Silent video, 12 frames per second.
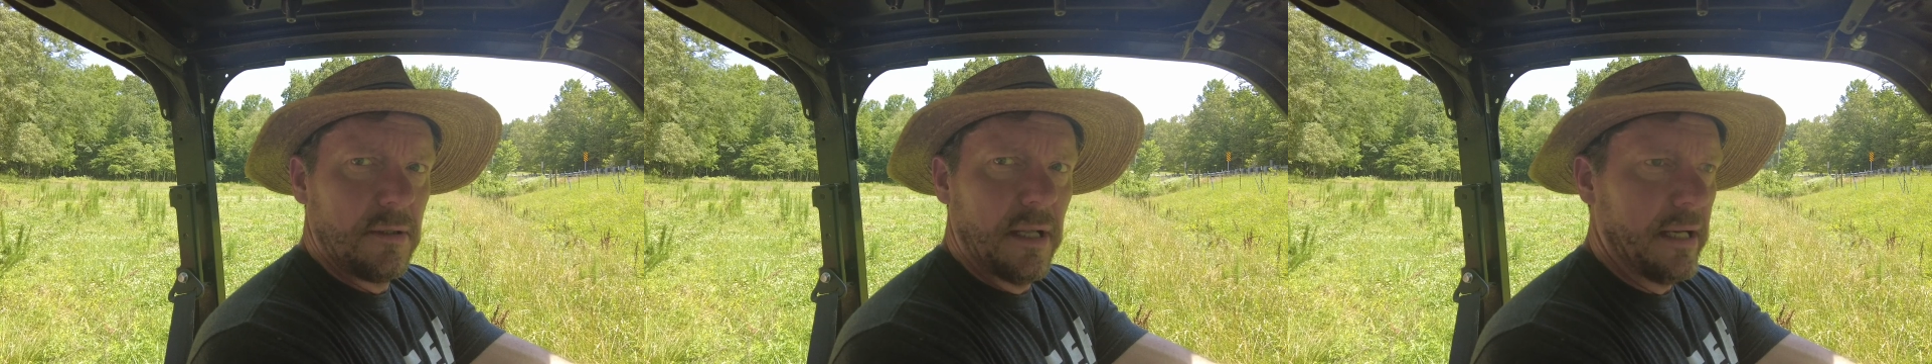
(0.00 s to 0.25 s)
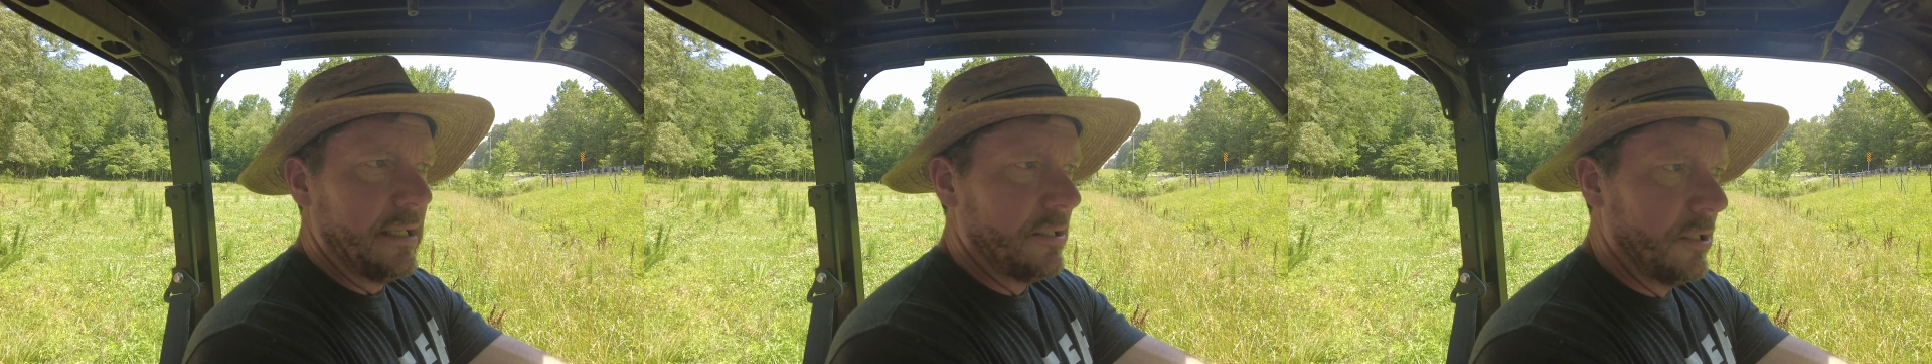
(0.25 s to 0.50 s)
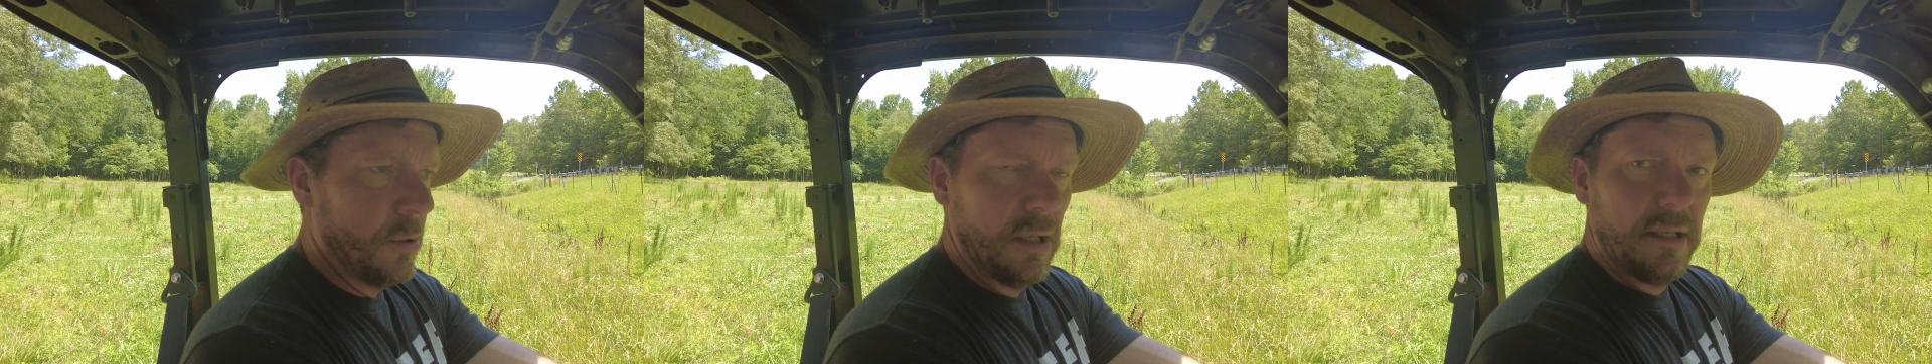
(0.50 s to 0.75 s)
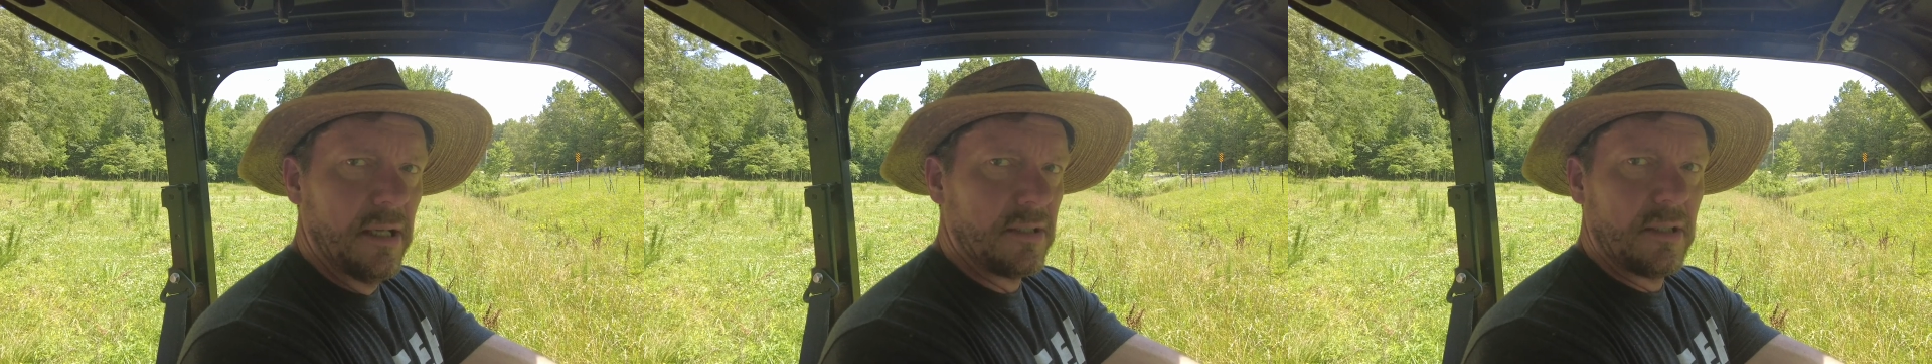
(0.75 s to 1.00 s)
that it
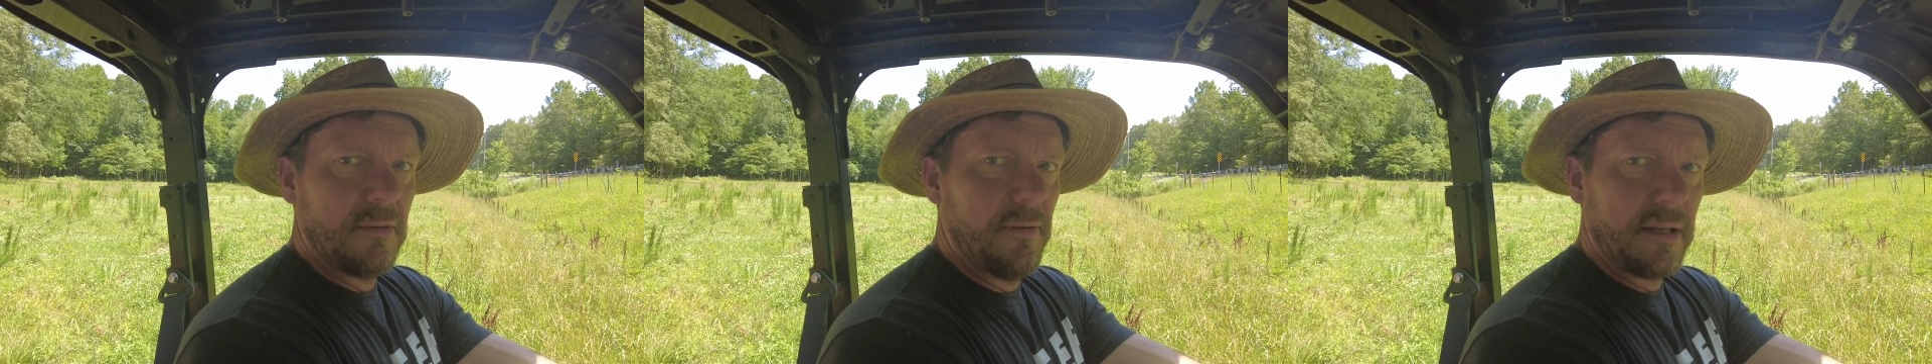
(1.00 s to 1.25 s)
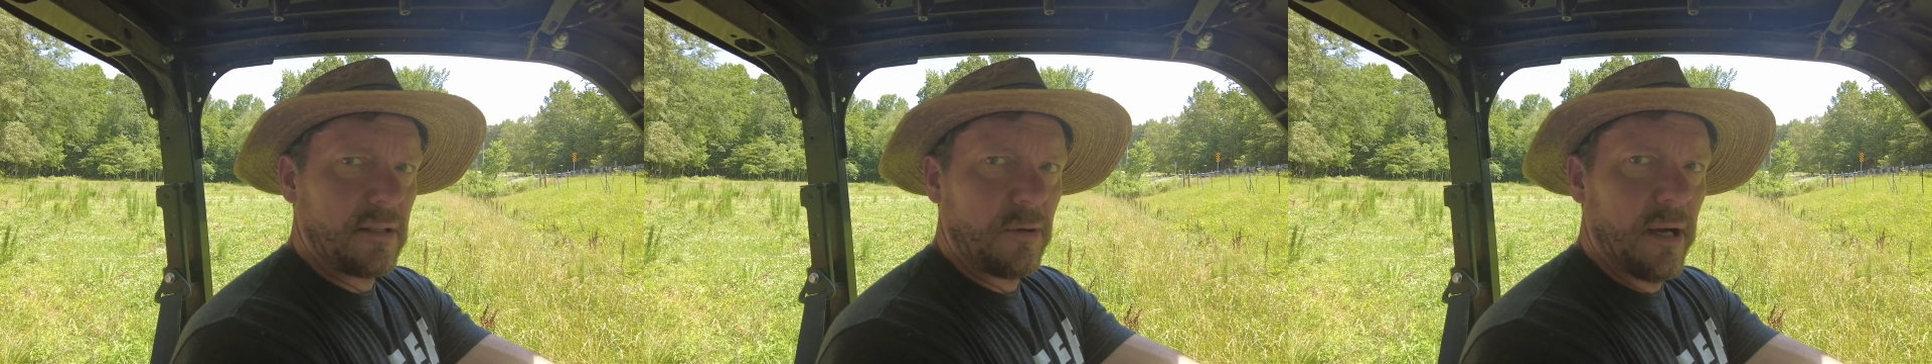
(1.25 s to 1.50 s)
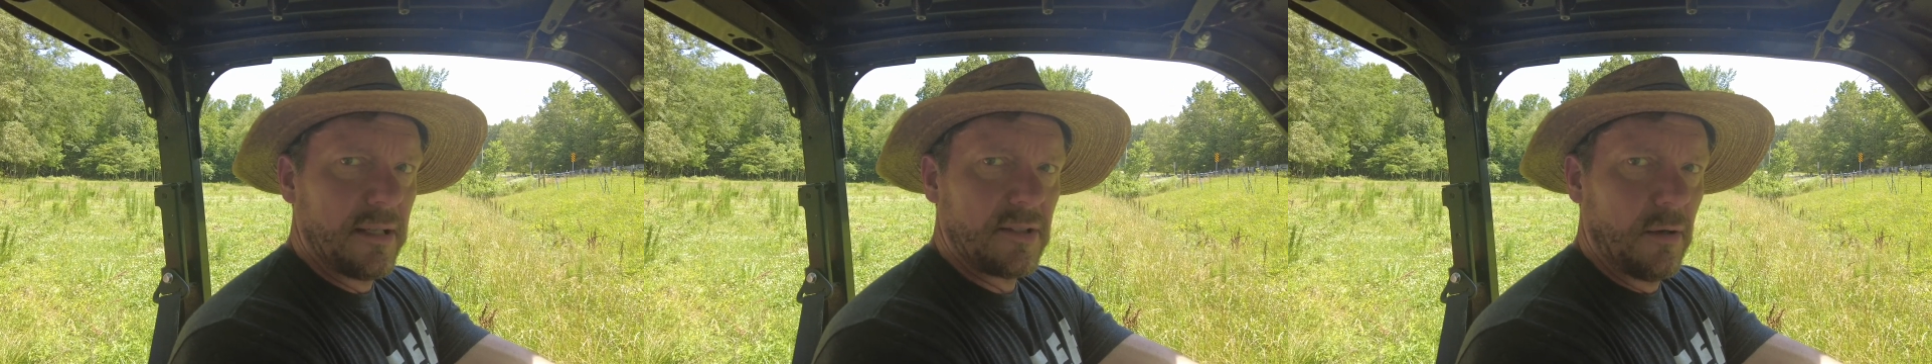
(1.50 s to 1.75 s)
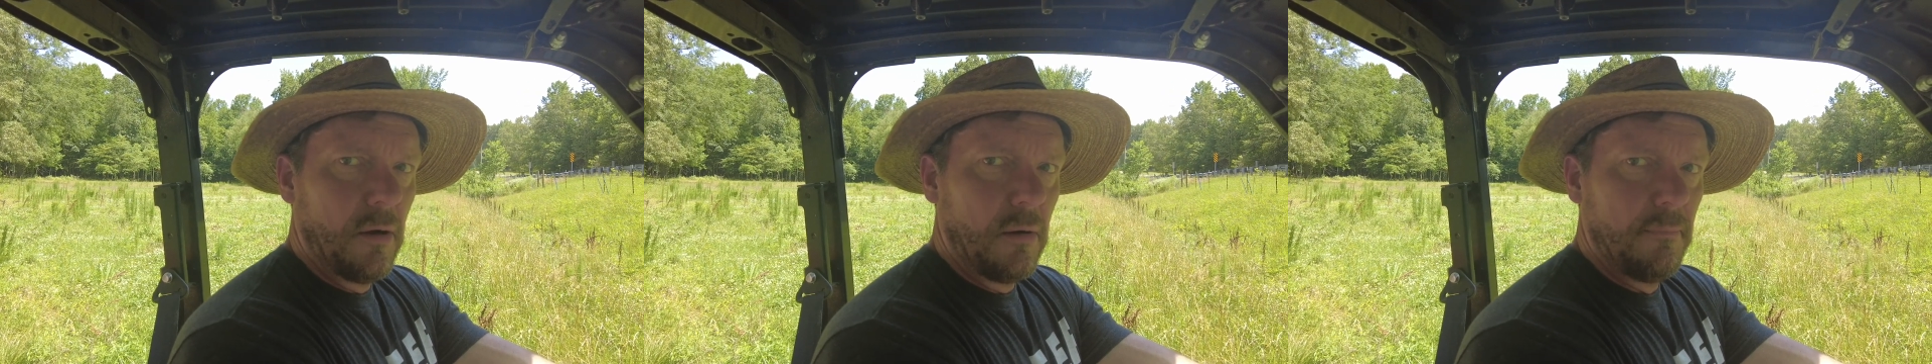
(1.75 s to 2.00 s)
literally doesn't affect the grass at all.